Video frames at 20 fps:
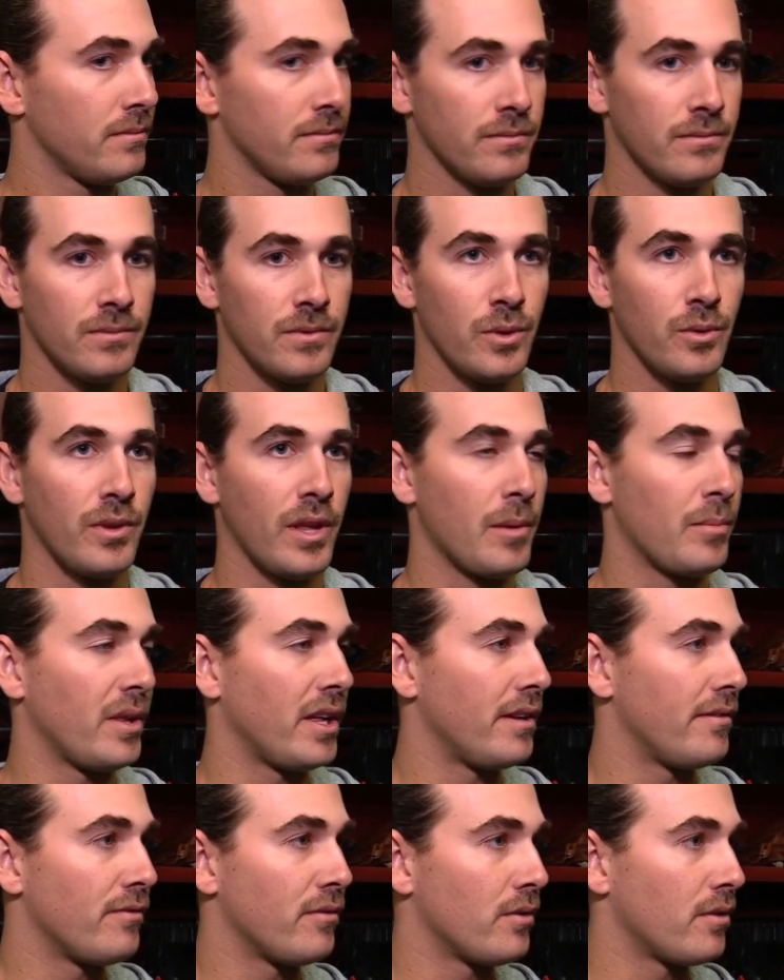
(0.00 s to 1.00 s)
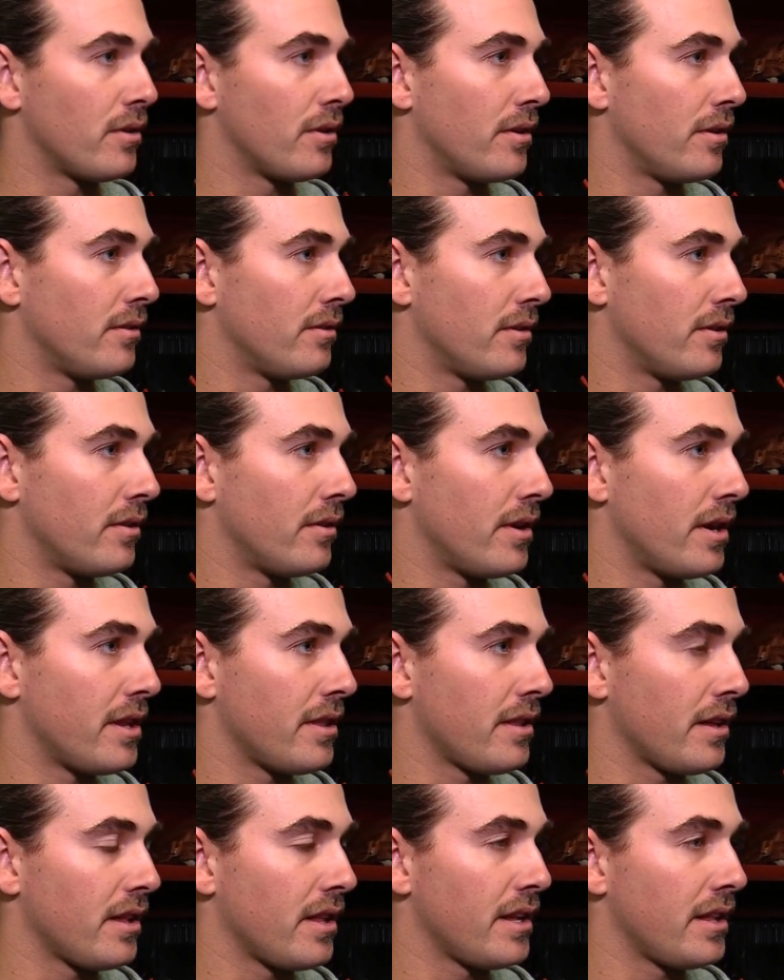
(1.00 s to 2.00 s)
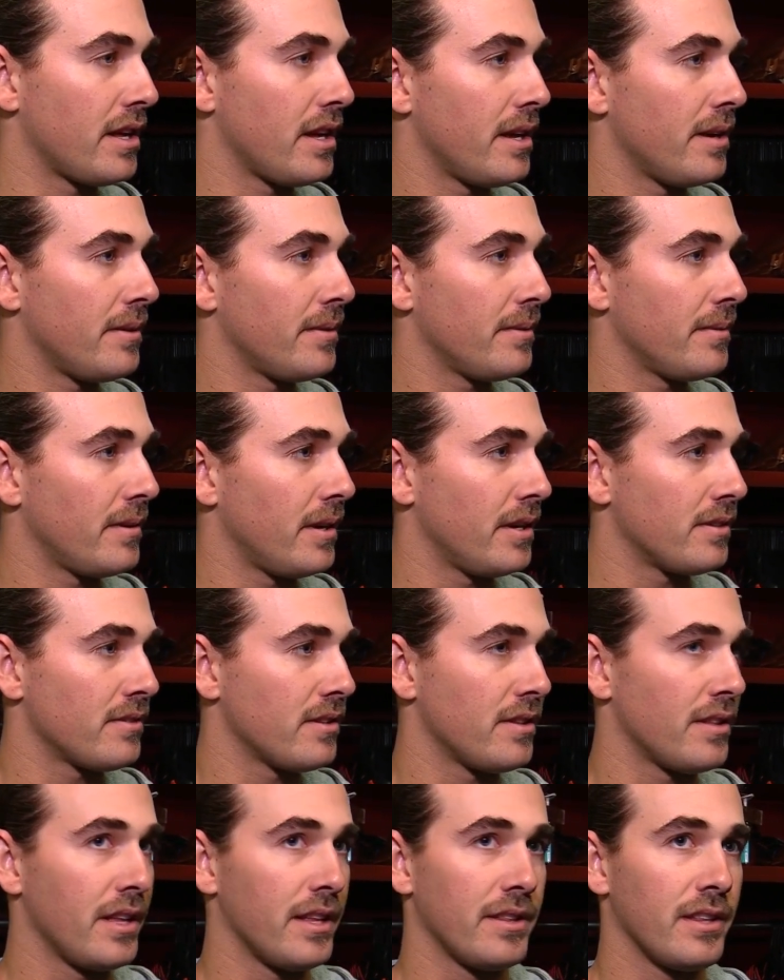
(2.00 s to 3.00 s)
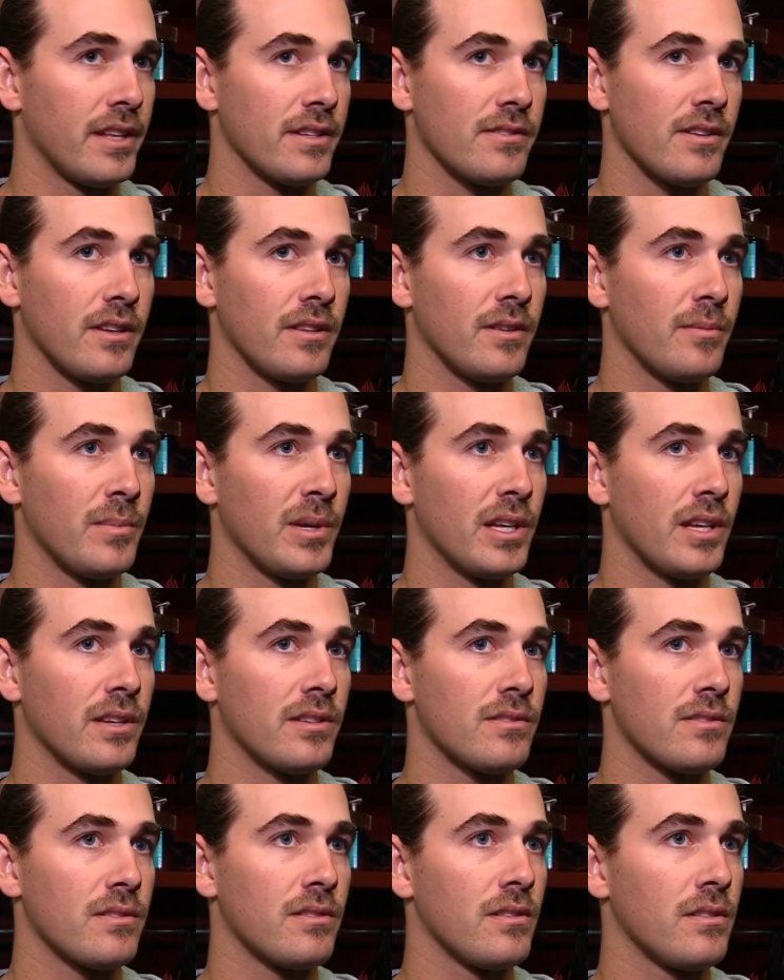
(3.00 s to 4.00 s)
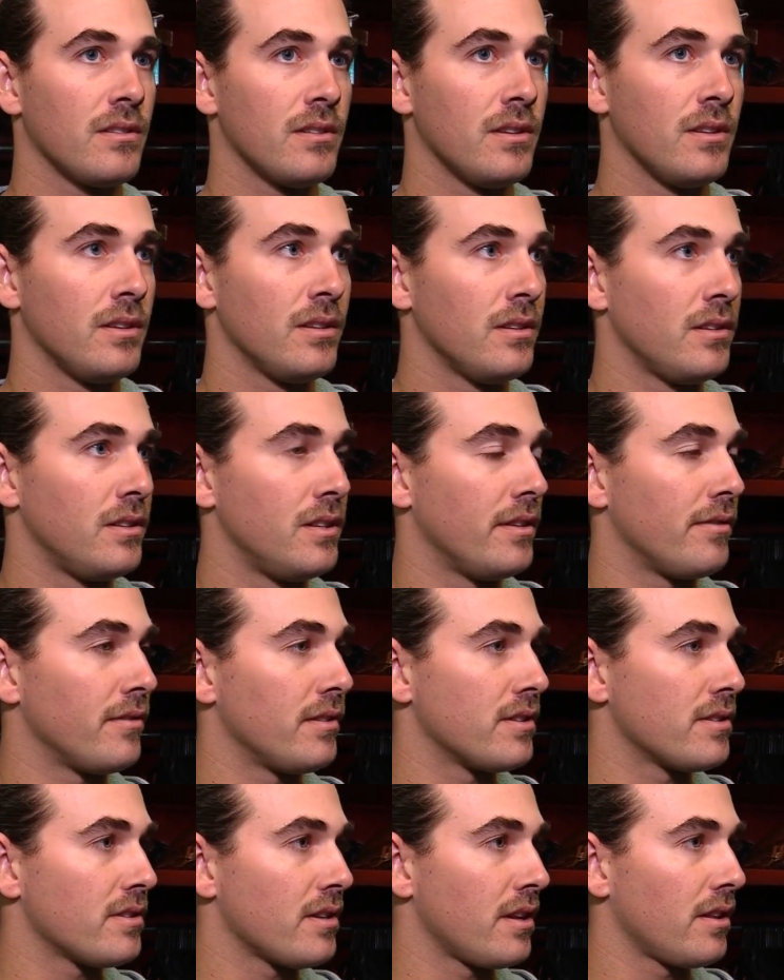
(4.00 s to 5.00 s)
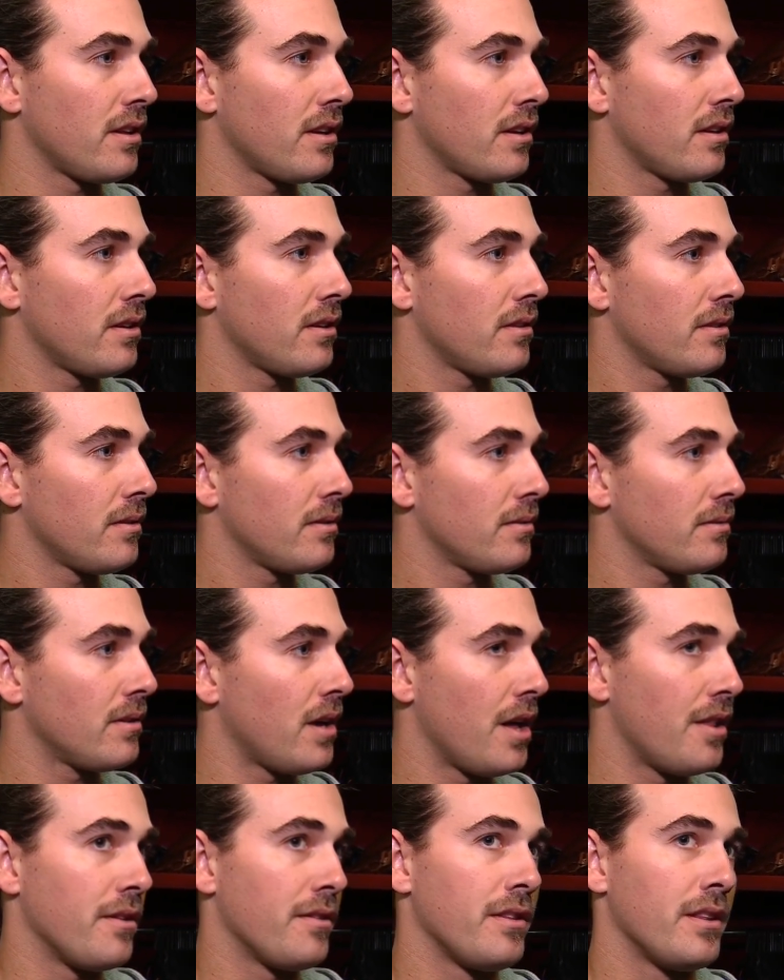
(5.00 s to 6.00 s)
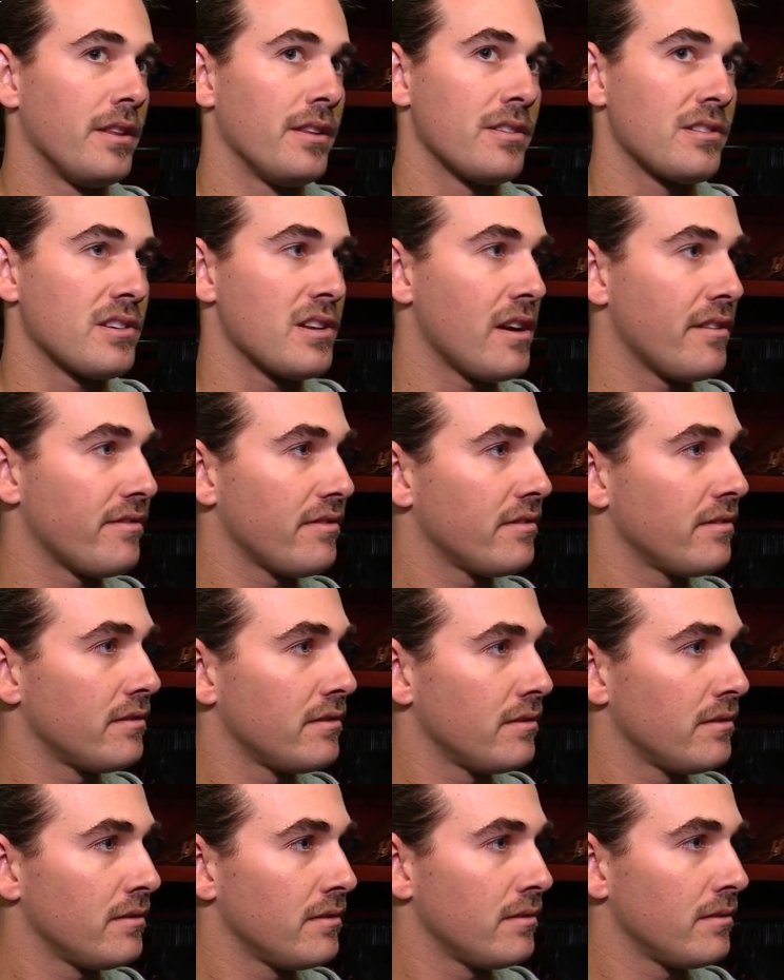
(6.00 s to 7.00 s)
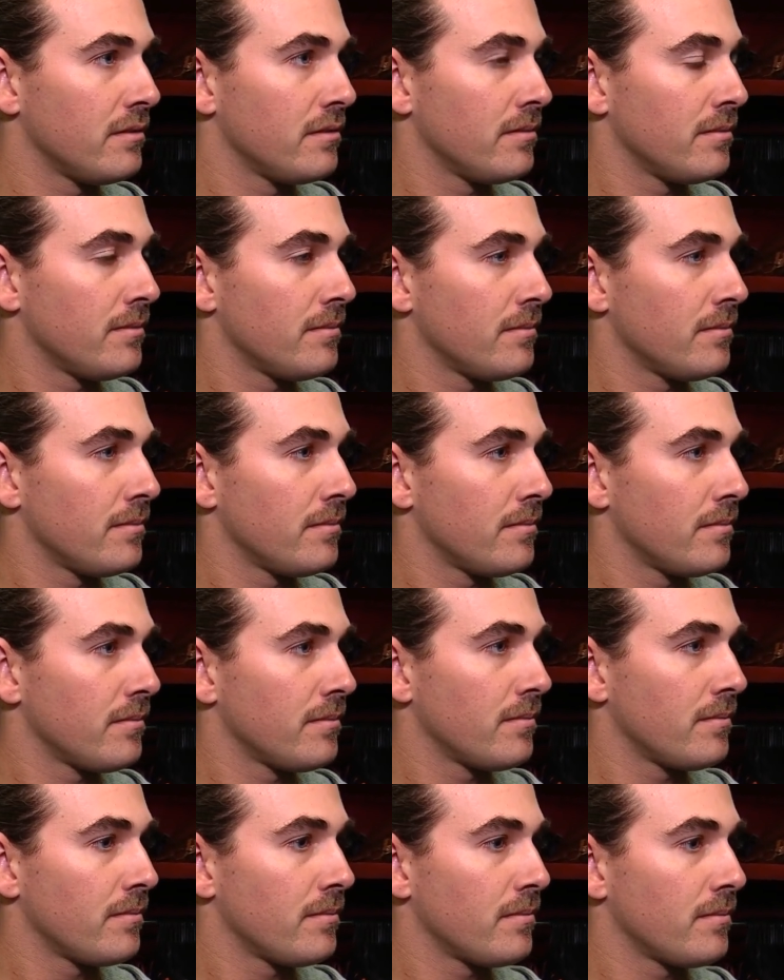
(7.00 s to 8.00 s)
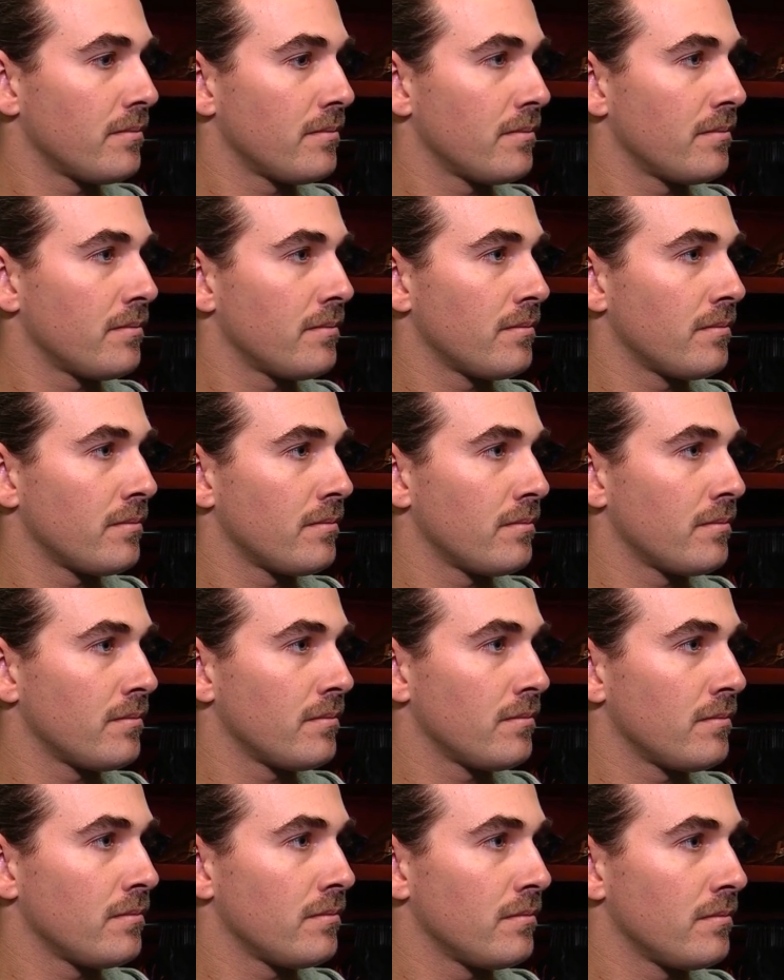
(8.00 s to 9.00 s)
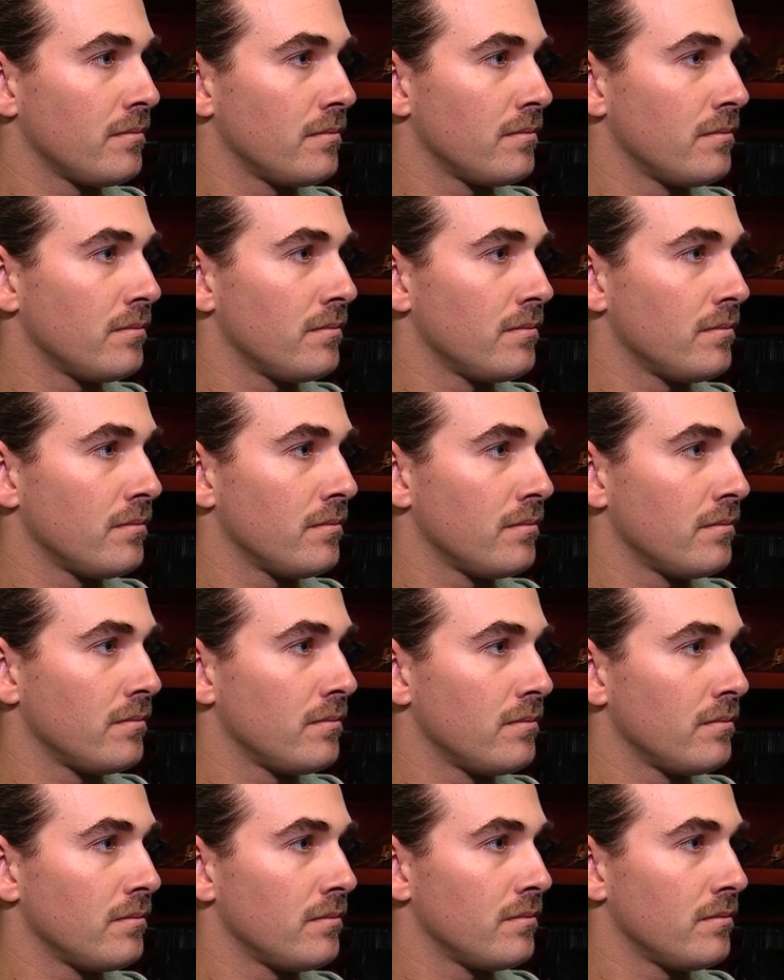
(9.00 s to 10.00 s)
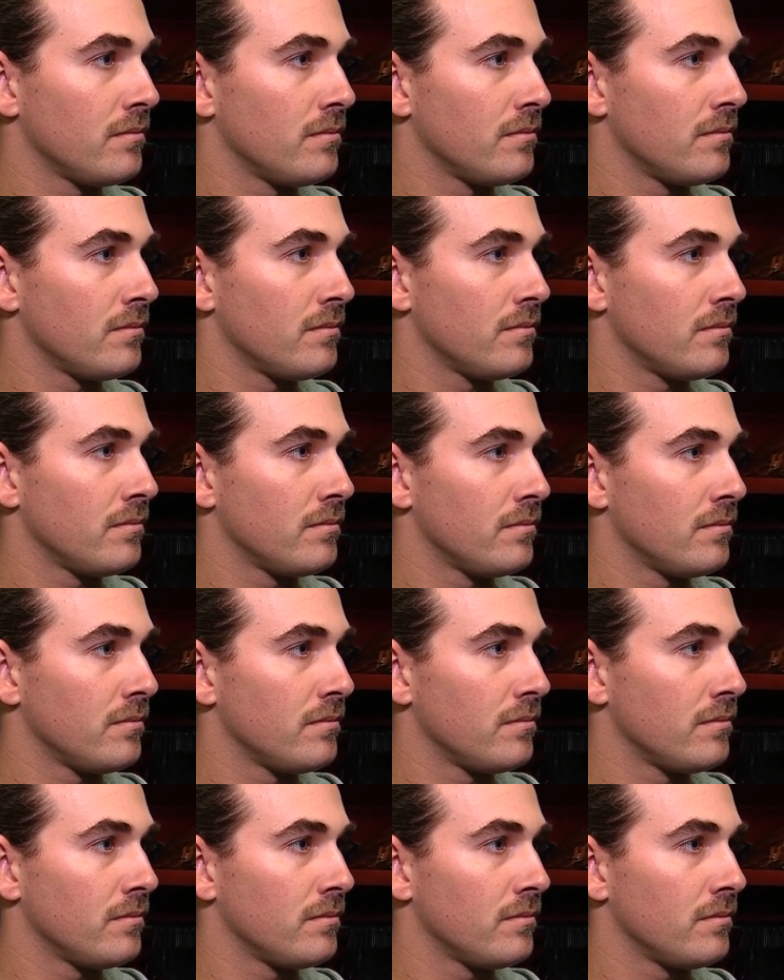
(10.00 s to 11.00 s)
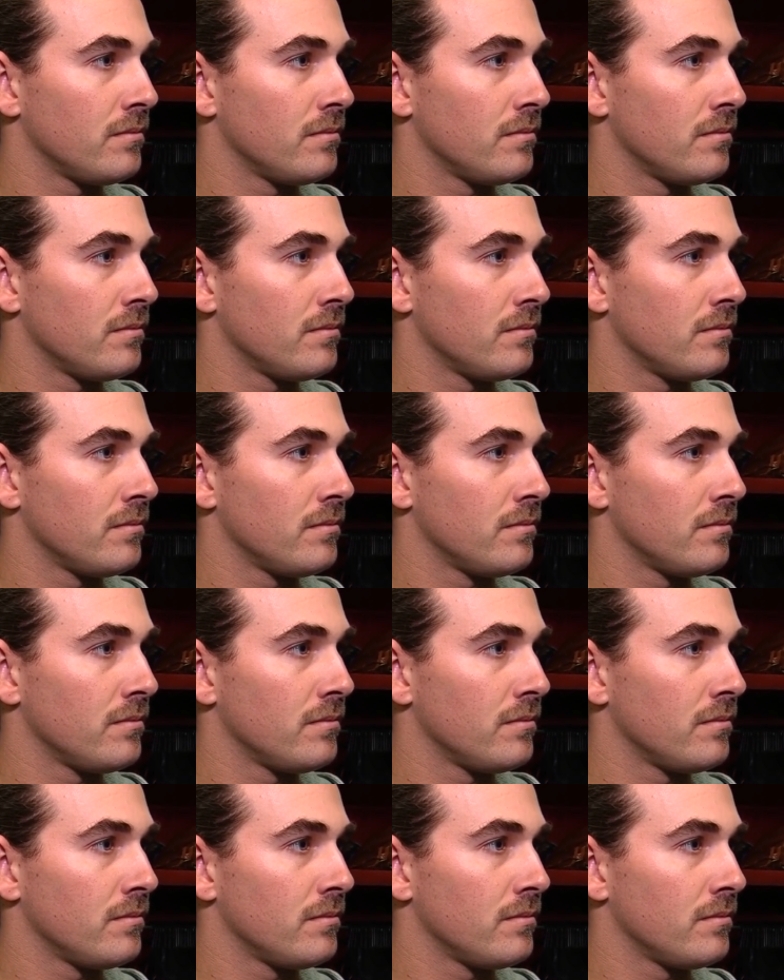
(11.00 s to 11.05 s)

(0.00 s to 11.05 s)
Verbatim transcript: who they played for or, or anything like that. I said that that's like the biggest difference I think, other than the stuff. Last year was so bad. Did, did you think uh, things would get better?